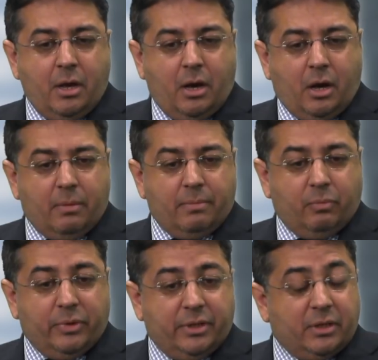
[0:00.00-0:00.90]

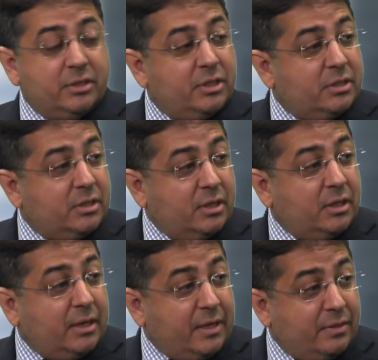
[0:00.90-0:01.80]
With the
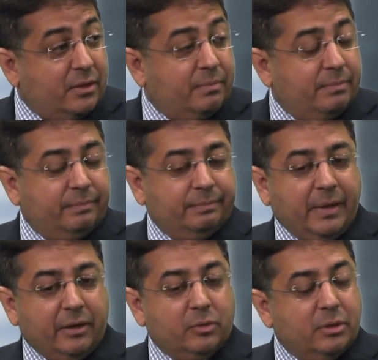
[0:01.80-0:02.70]
uncertainty in the
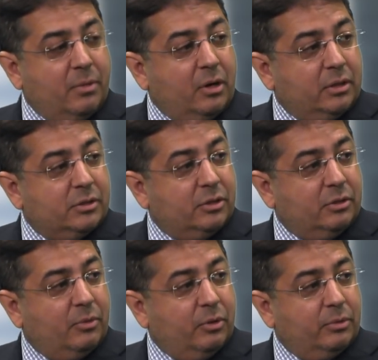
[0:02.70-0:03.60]
equity markets at
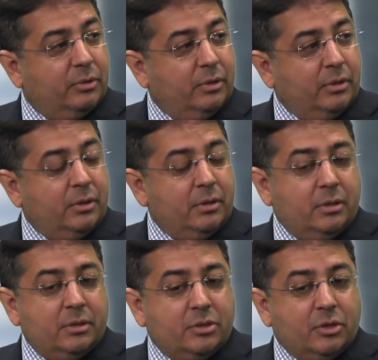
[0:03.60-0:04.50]
the moment,
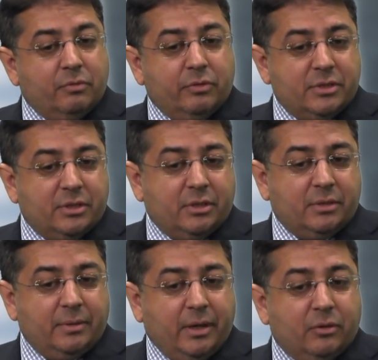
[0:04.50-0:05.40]
silver is
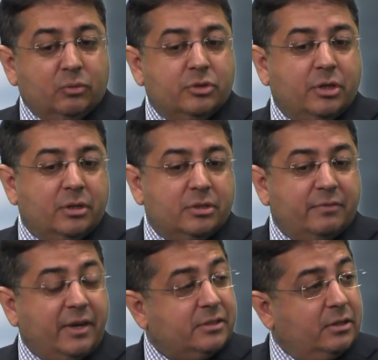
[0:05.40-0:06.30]
an
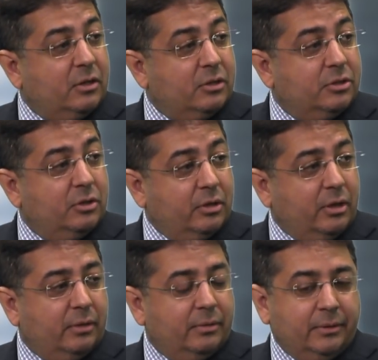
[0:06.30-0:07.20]
alternative asset class to look at.